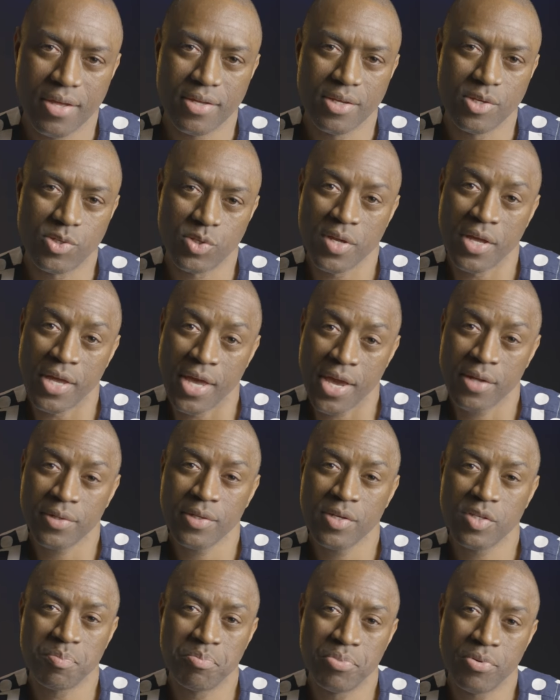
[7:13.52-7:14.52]
You see,
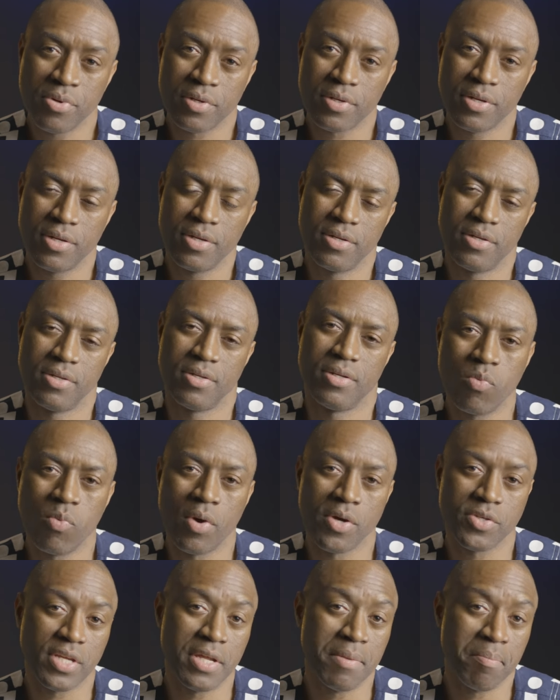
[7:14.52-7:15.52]
Haley's book
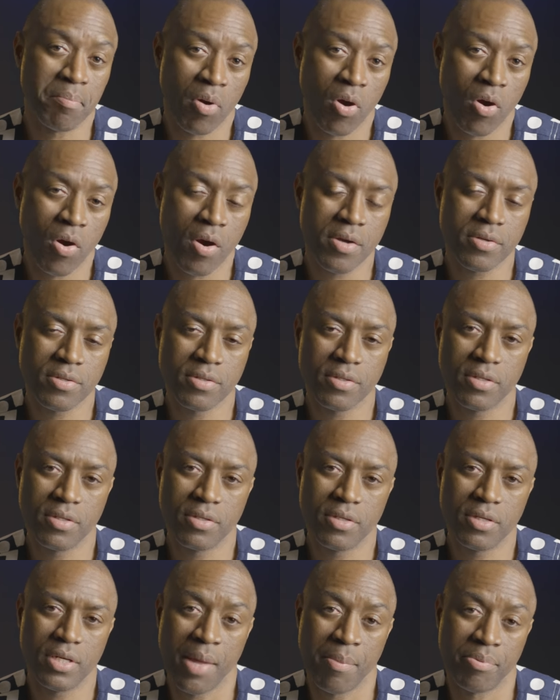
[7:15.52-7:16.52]
was in part
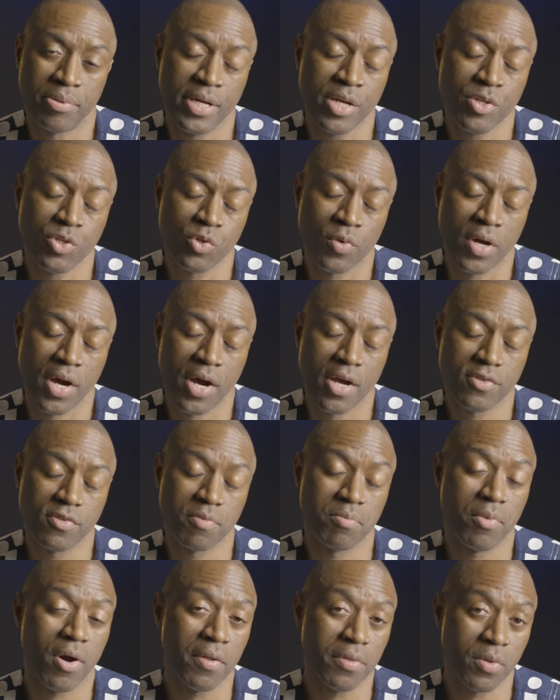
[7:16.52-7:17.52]
plagiarized
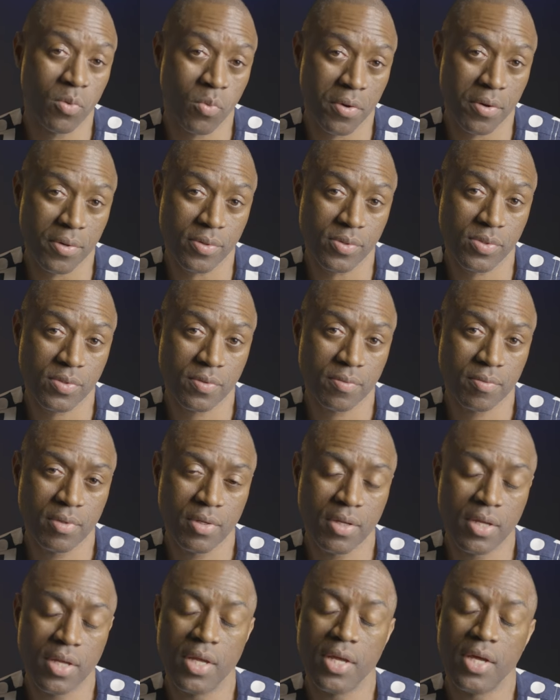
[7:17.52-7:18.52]
from other works.
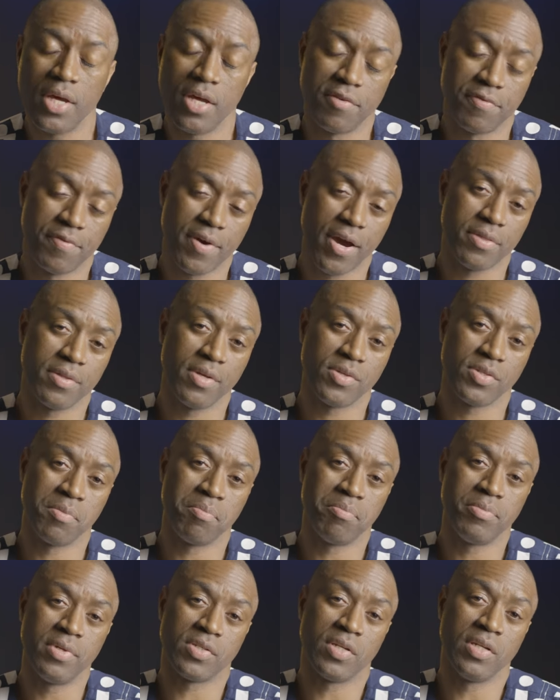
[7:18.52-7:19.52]
In fact, there's
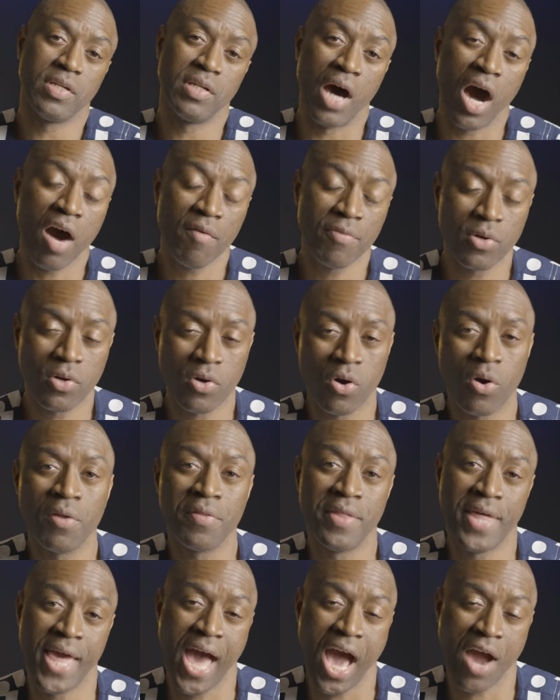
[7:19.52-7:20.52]
a novel
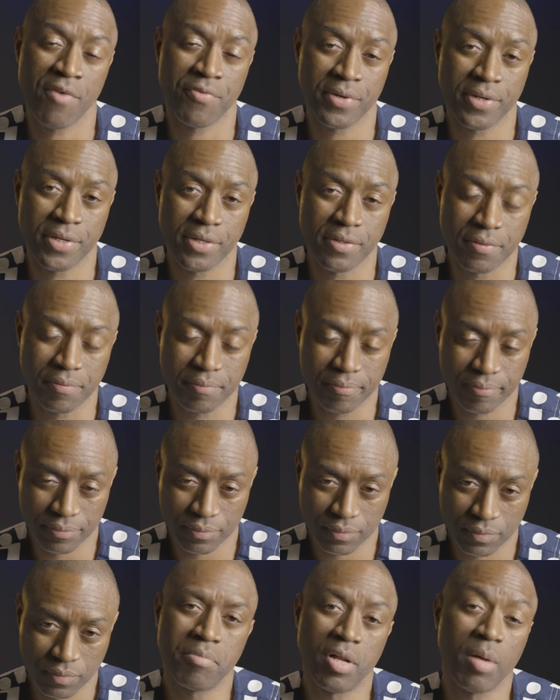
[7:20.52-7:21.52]
called The African,
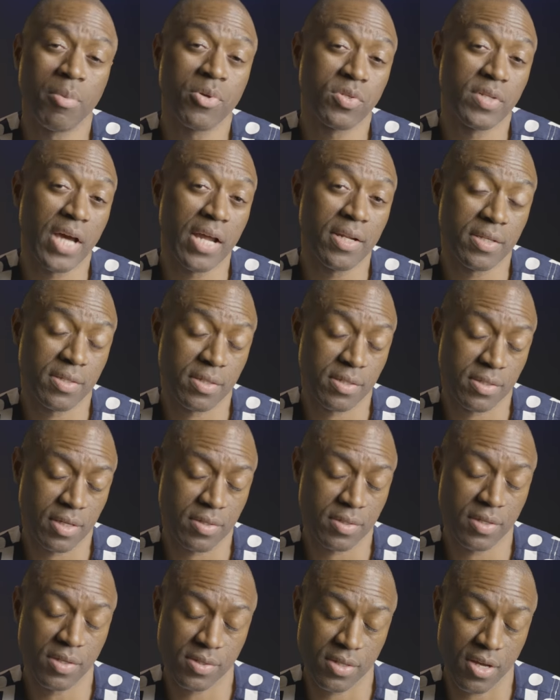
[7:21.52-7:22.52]
published in
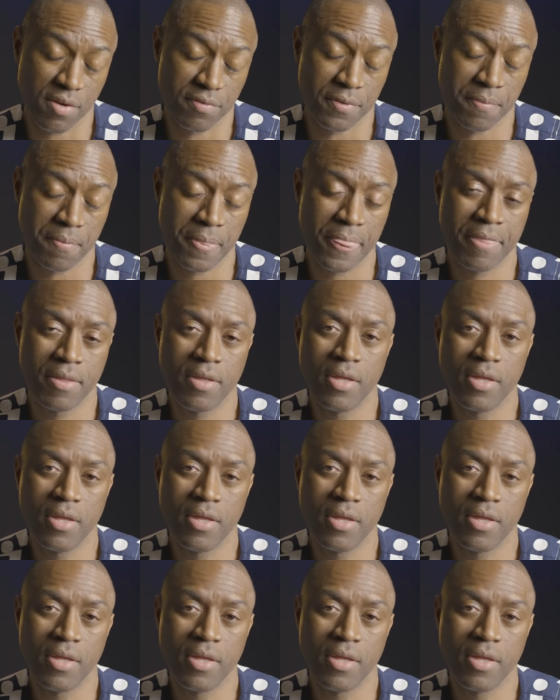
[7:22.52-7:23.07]
1967.